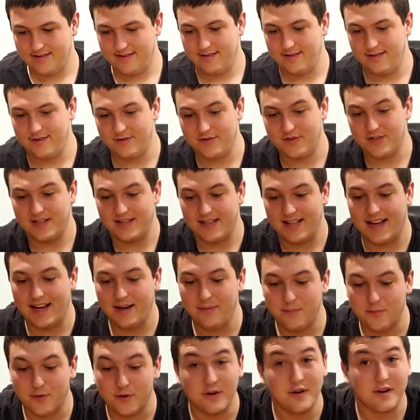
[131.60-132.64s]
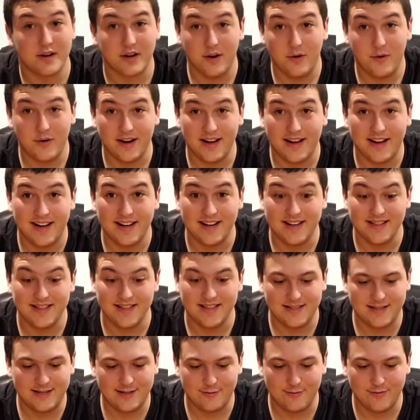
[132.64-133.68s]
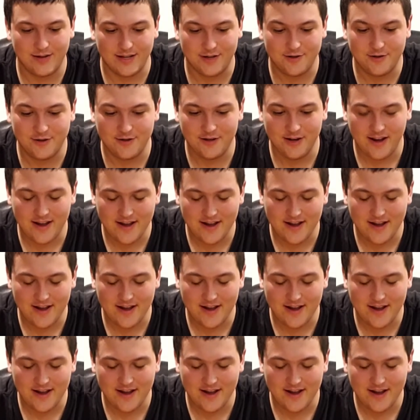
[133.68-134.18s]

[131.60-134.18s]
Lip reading: There's a lot more going on in this switch.